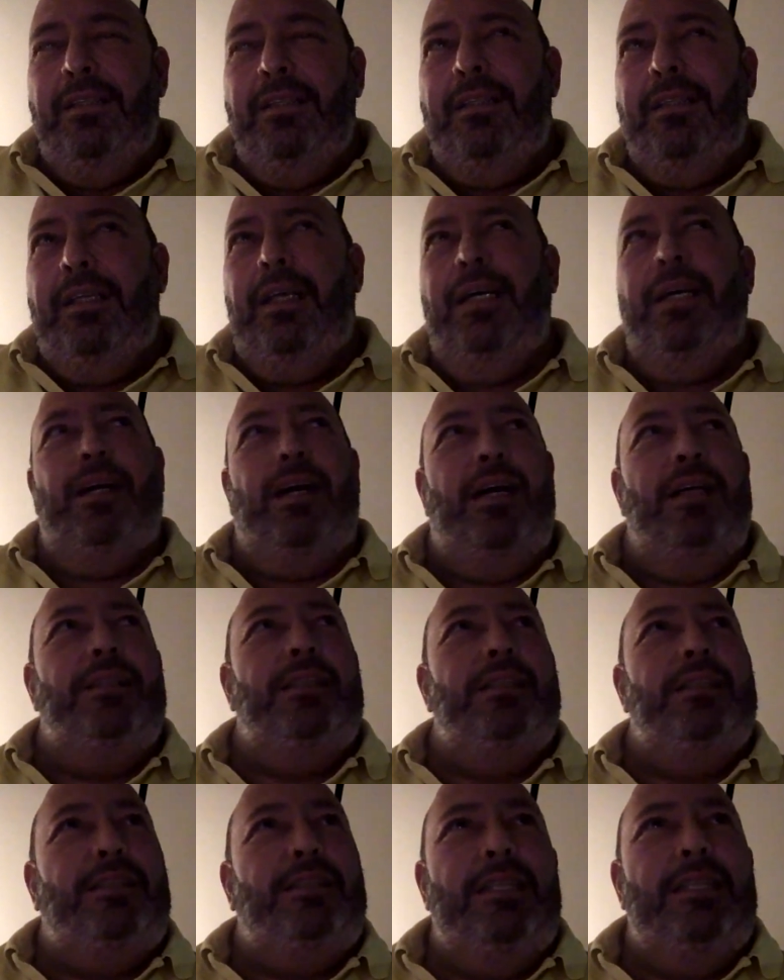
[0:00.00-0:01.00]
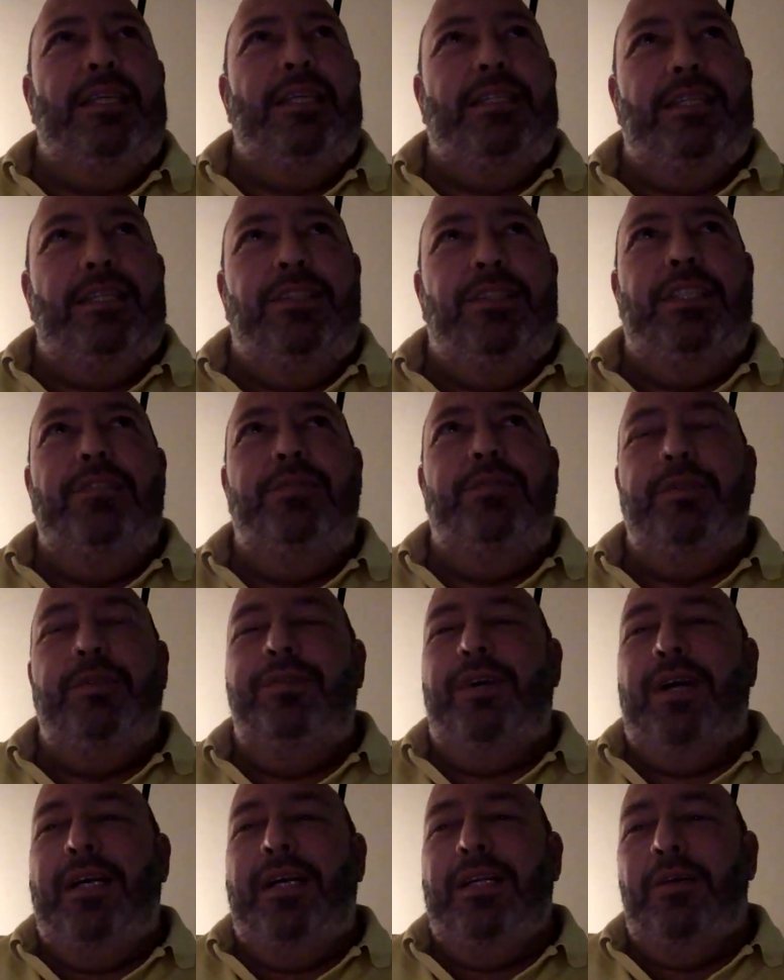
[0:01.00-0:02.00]
yeah, I just think that the Chiefs will
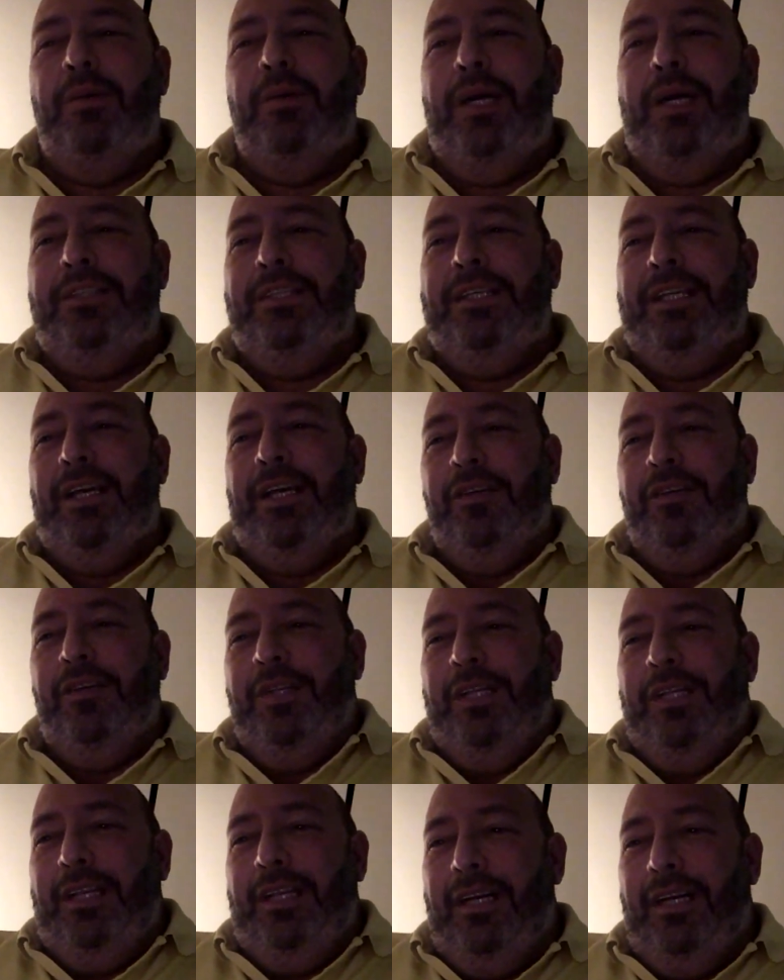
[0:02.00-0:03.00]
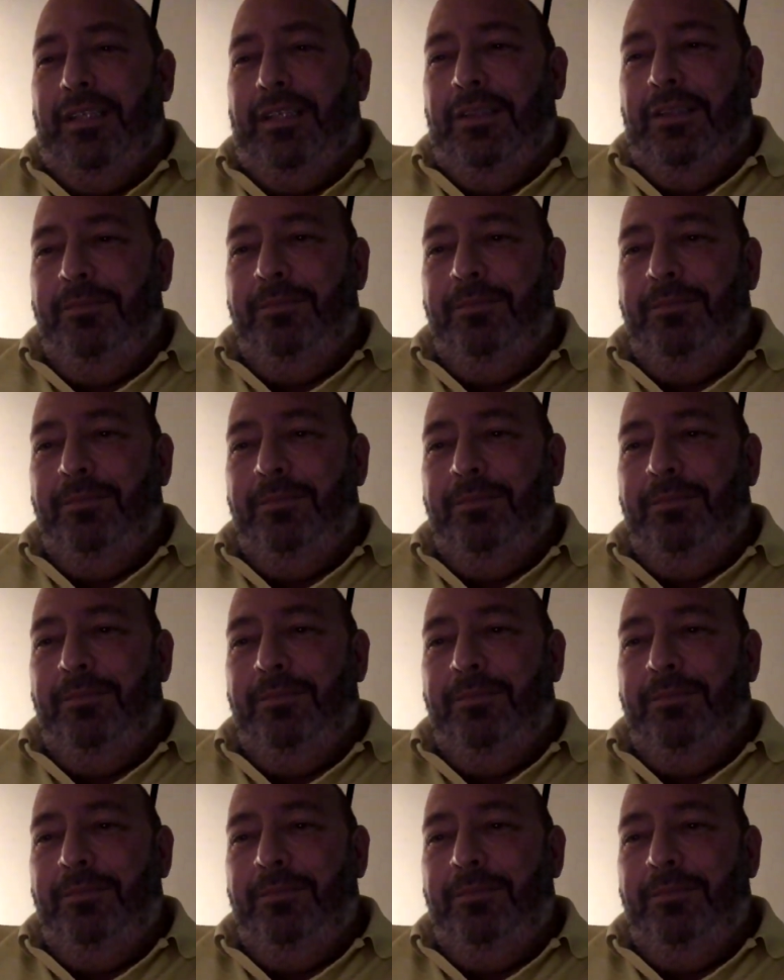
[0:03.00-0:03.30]
find a way to get over the line.